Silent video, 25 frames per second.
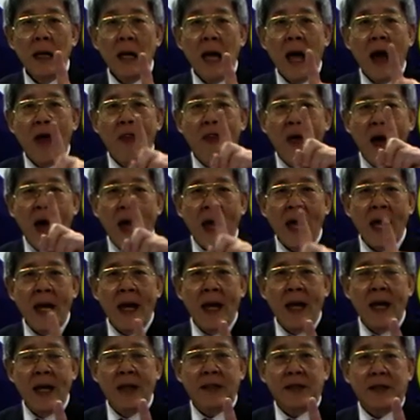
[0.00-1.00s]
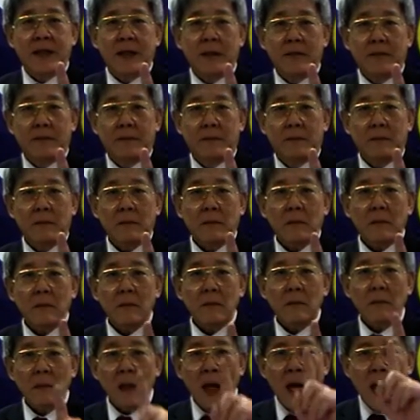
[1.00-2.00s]
There is
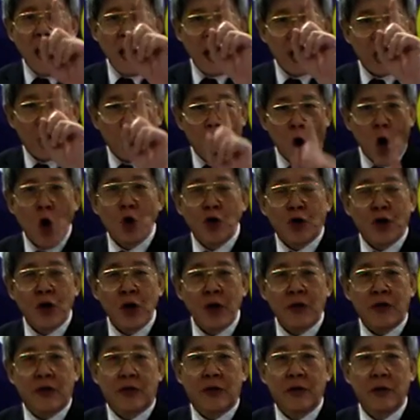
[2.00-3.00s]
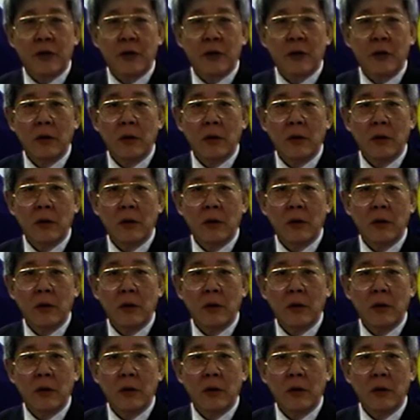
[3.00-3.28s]
a conscious